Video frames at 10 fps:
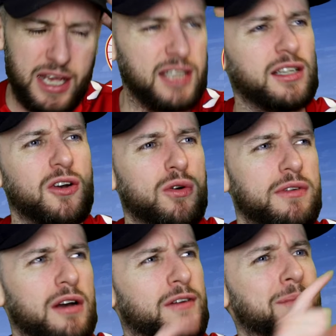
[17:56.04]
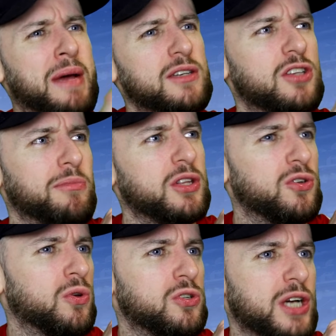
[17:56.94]
heading over. I've mixed up the
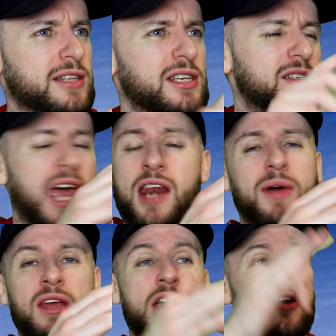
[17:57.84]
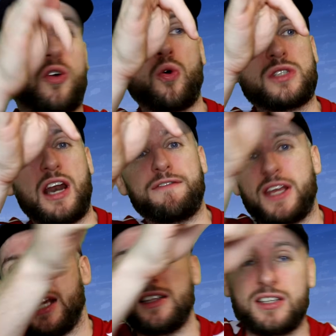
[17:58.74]
two chances. Anyway, Goldson, I
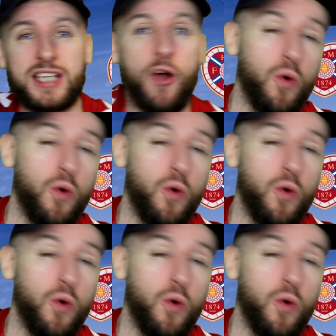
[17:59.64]
think, heeders it